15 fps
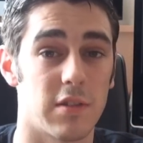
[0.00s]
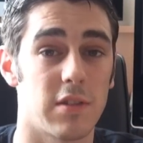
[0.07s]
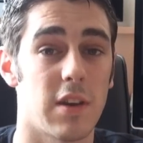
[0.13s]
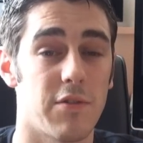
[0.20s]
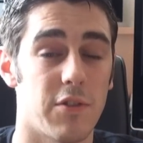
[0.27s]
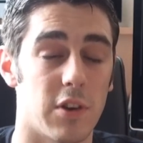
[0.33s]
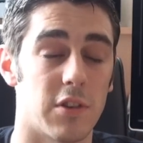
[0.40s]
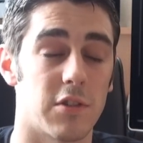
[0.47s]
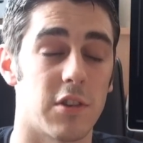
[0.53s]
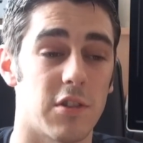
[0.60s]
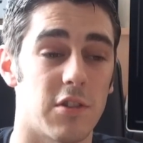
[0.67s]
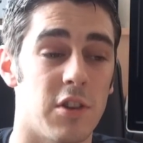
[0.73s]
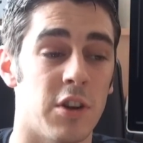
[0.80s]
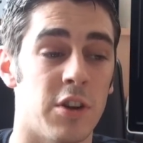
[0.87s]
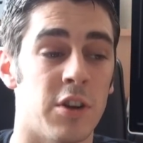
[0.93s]
Sapphire
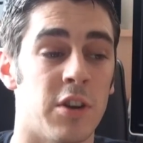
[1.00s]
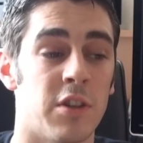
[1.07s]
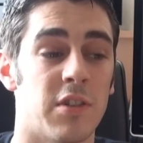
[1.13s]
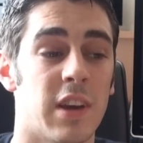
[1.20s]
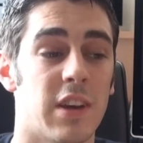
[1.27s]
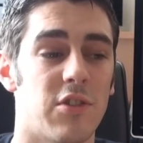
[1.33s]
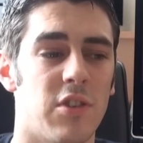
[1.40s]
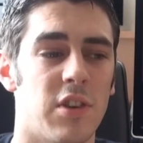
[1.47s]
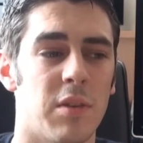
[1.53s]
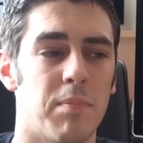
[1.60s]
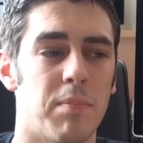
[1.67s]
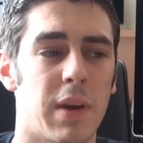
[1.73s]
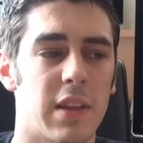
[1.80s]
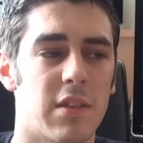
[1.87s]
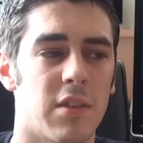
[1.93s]
6990 actually
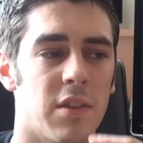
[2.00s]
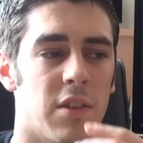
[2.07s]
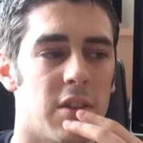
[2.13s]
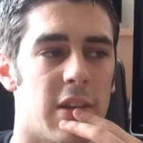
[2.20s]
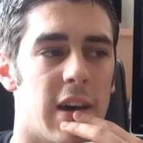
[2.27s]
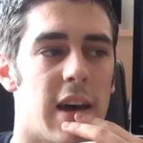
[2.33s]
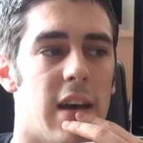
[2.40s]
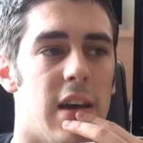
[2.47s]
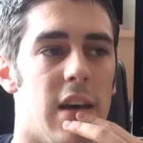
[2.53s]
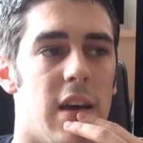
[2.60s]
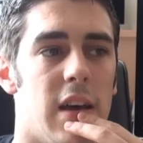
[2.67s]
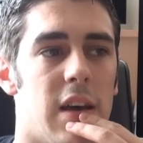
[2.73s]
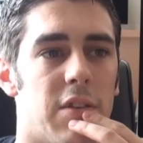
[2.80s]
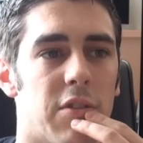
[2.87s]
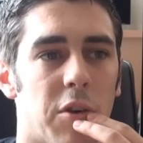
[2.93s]
did better than that
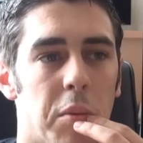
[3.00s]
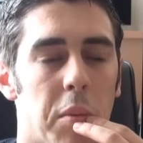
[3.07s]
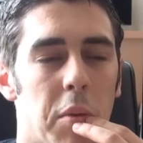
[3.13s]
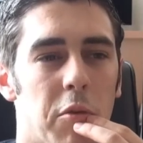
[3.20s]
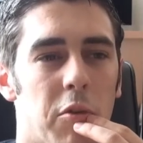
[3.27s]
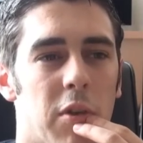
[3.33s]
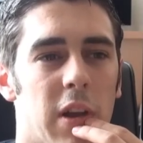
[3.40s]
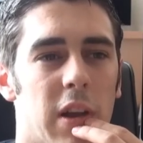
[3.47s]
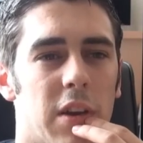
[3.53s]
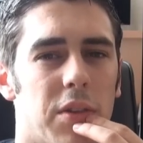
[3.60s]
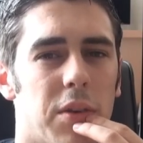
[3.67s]
if I remember rightly.